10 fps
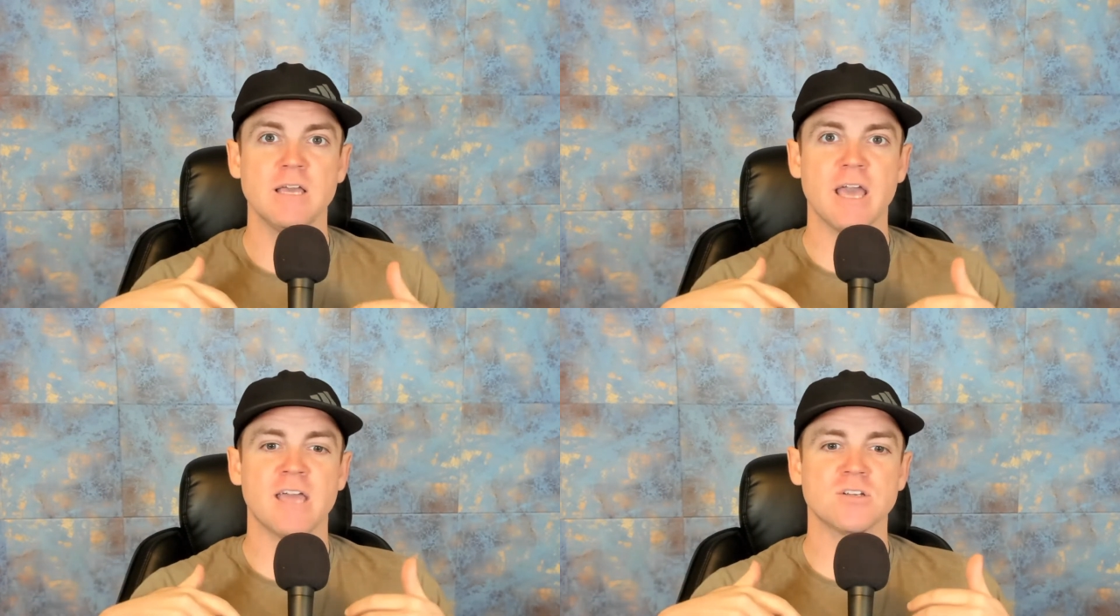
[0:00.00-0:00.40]

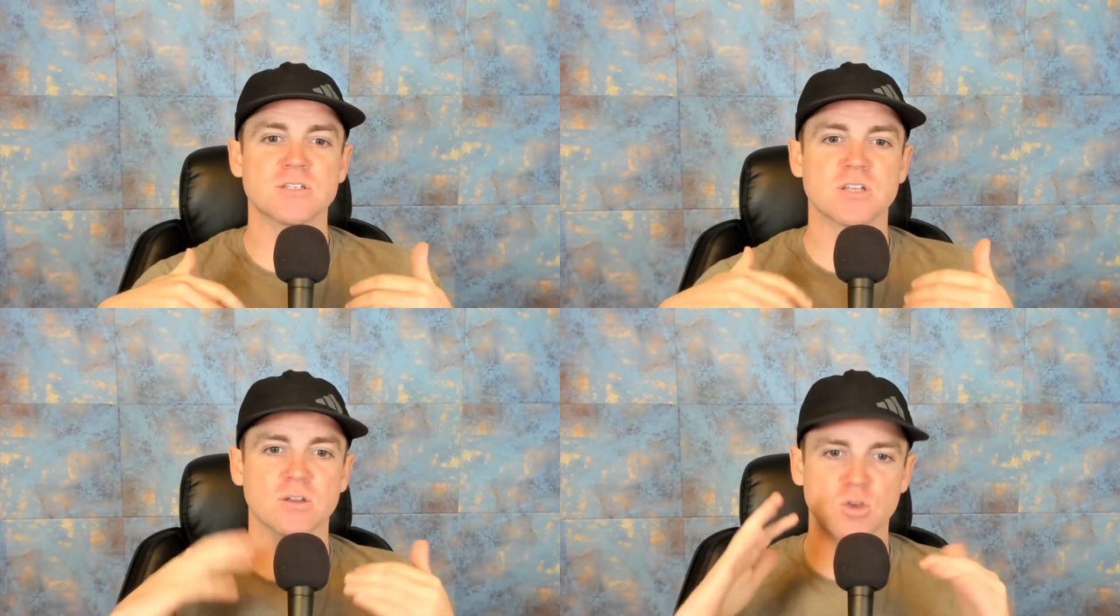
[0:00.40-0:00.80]
and
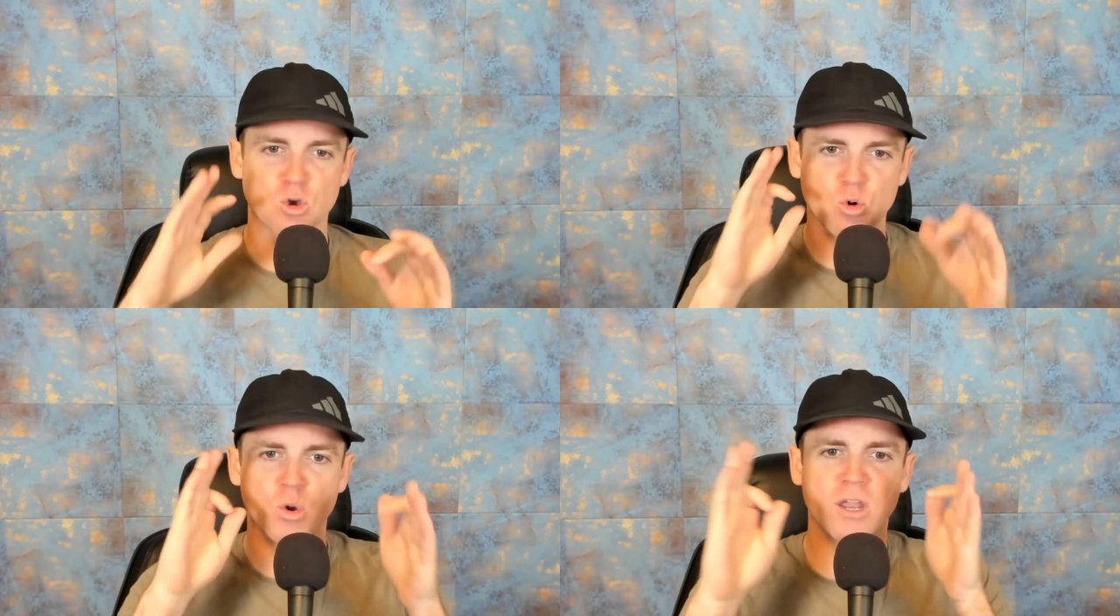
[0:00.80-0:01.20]
just a
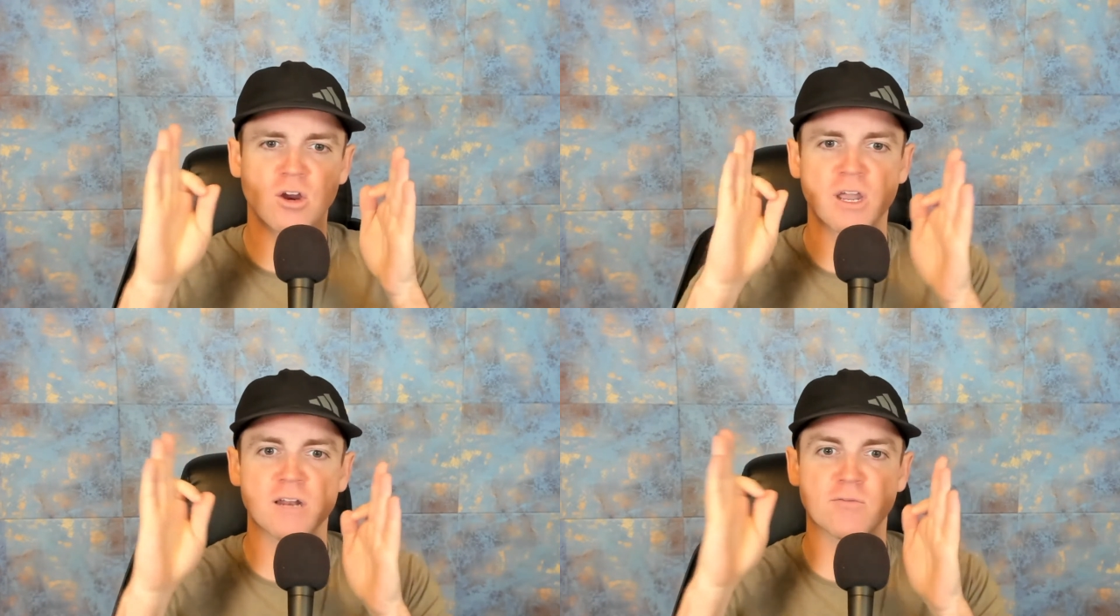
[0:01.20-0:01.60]

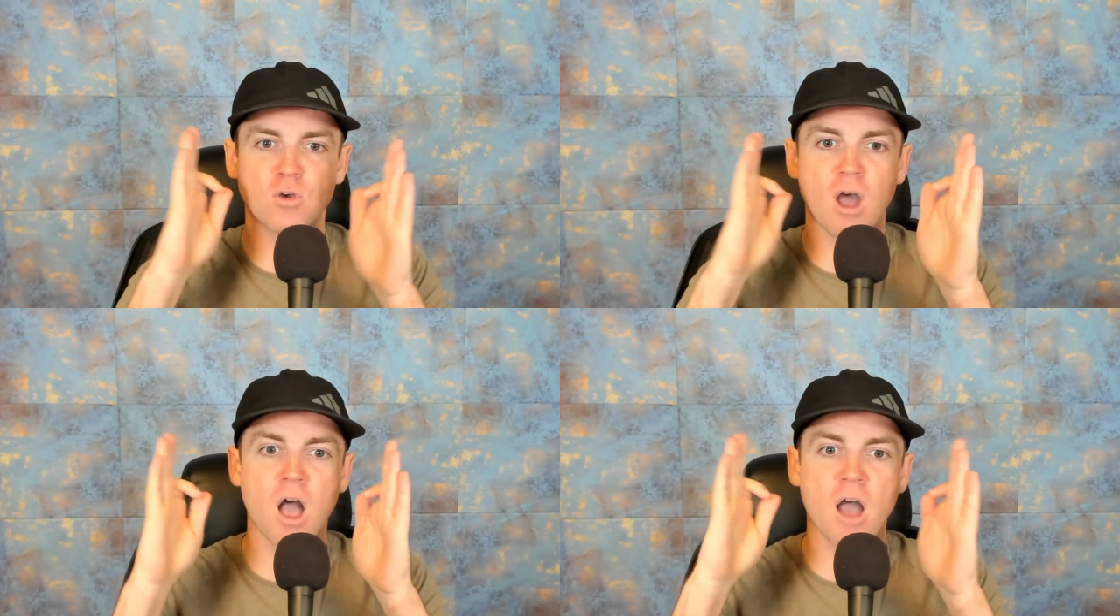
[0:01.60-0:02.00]
quicker kind of
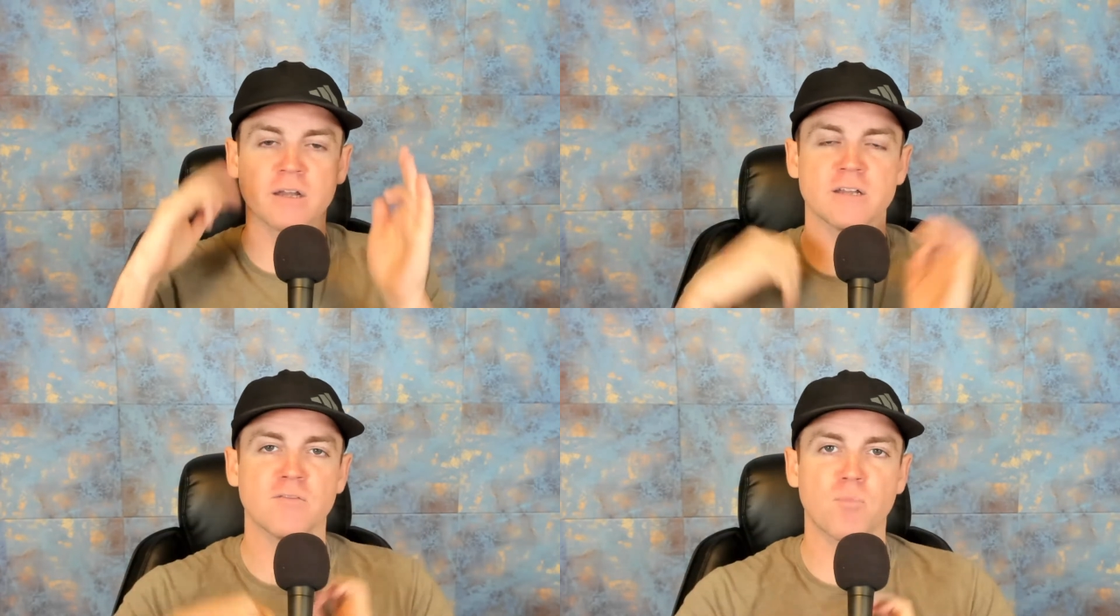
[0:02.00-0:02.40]

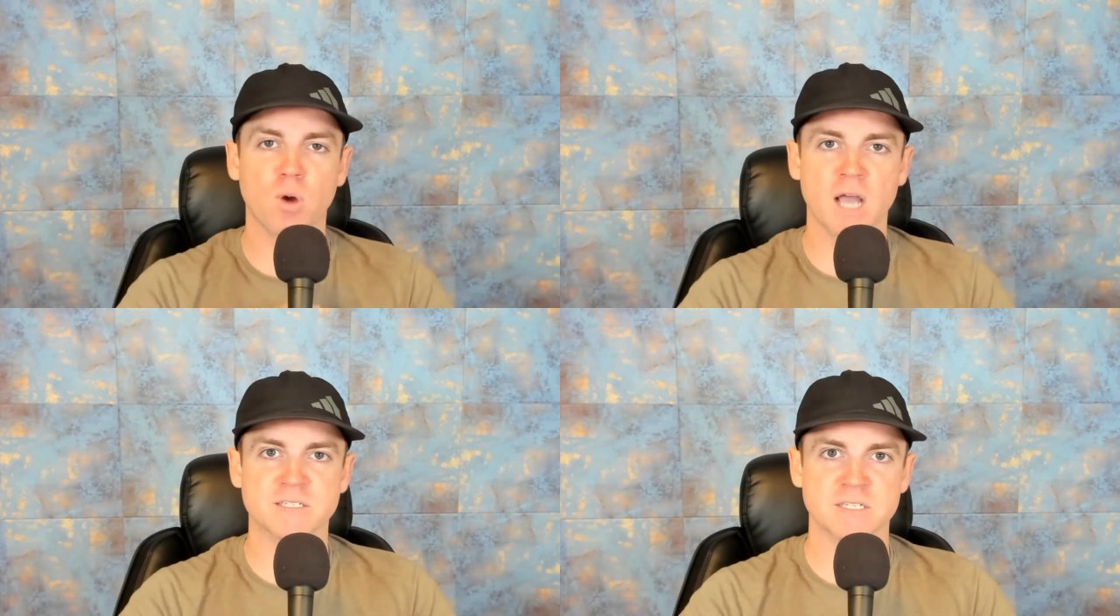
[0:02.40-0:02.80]
cognitive
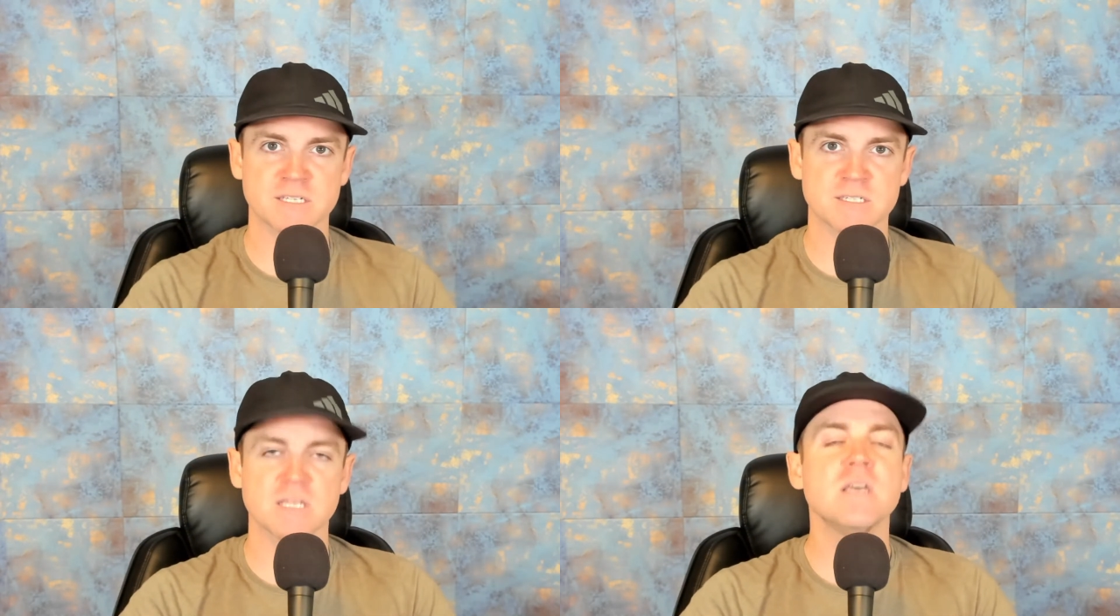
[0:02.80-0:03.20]

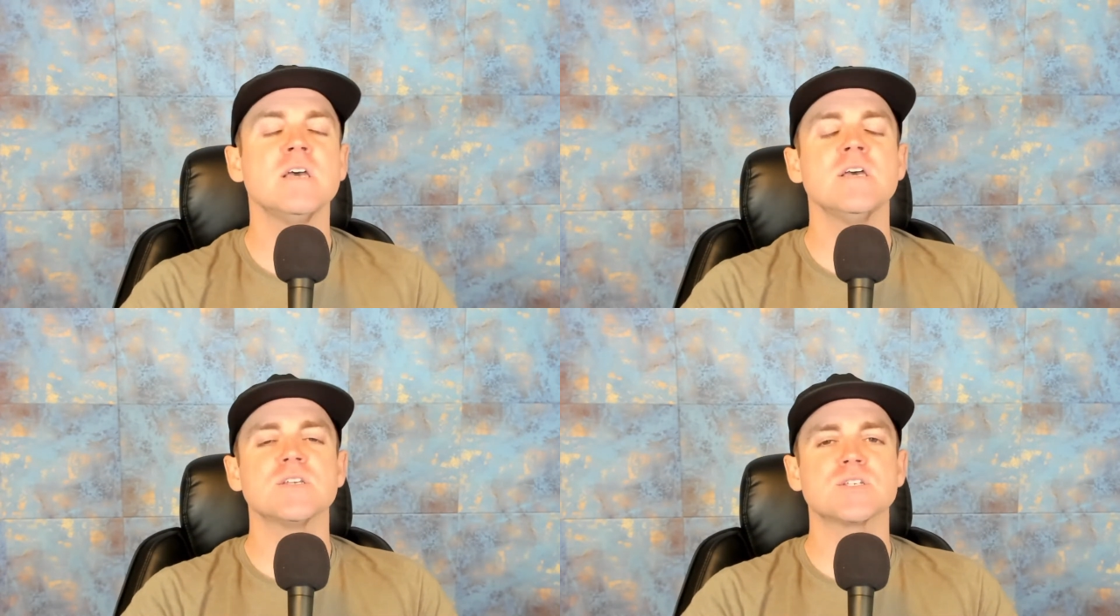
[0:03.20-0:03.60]
processes.
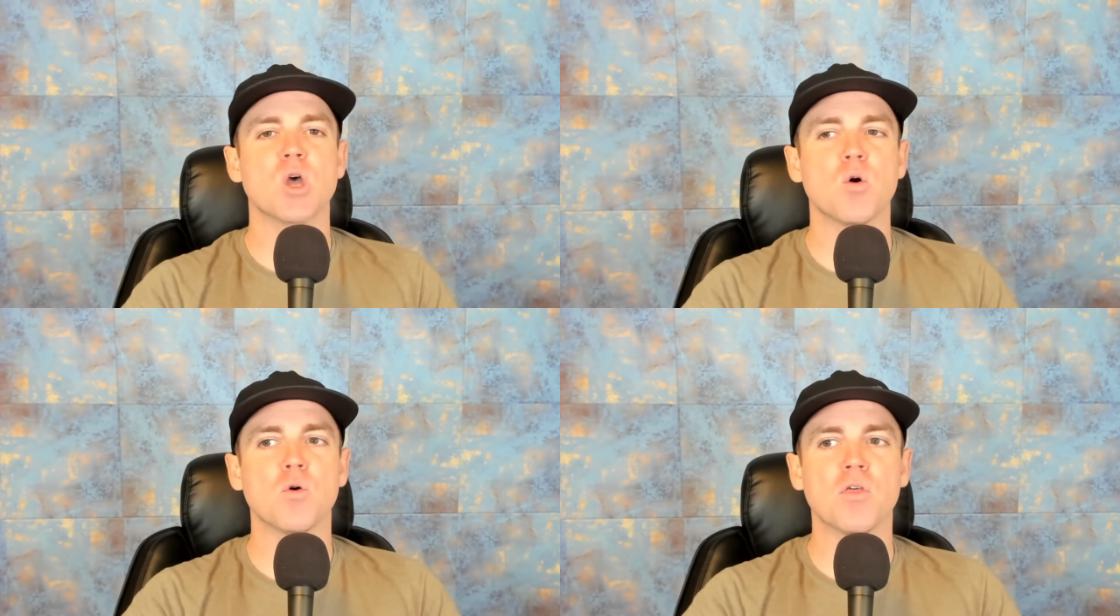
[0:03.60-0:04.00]

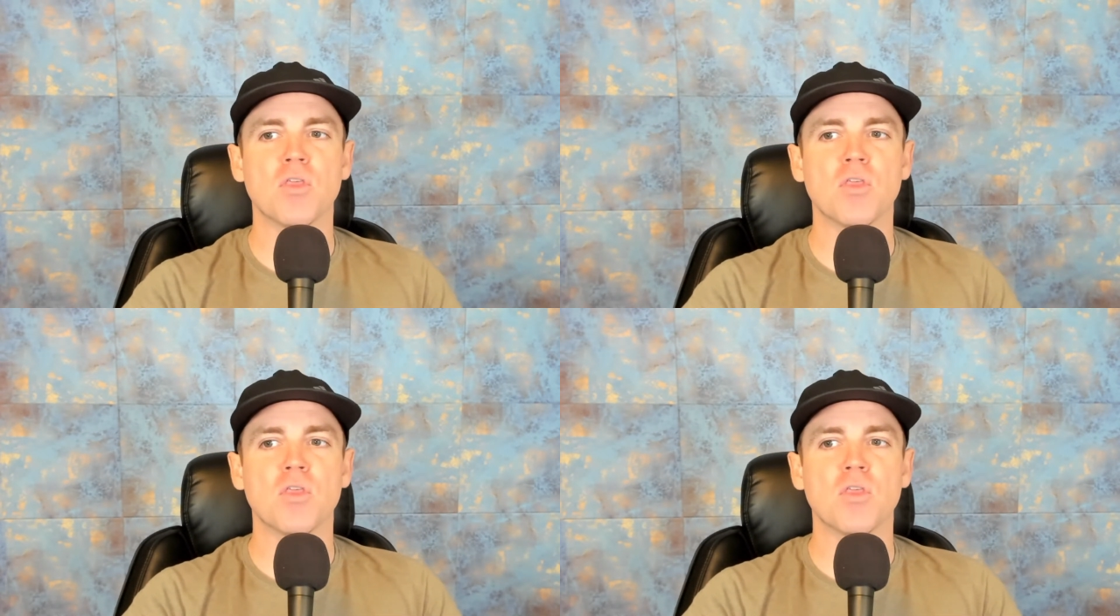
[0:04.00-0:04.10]
So